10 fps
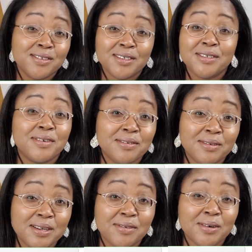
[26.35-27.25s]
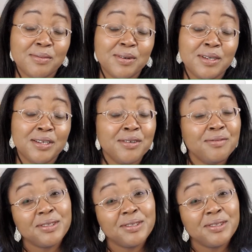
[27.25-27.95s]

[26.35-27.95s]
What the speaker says: notified whenever I upload a new